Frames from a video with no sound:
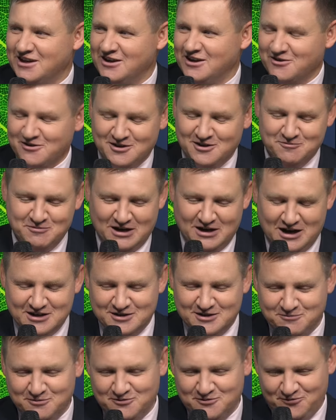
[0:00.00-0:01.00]
Today,
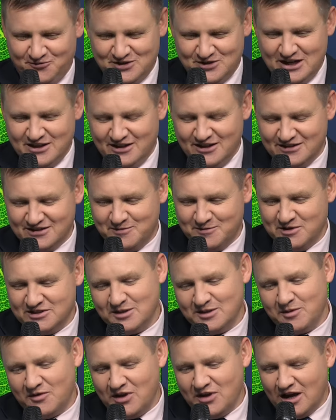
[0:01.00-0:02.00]
we have
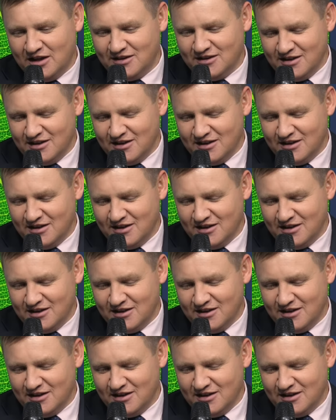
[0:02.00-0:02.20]
2030.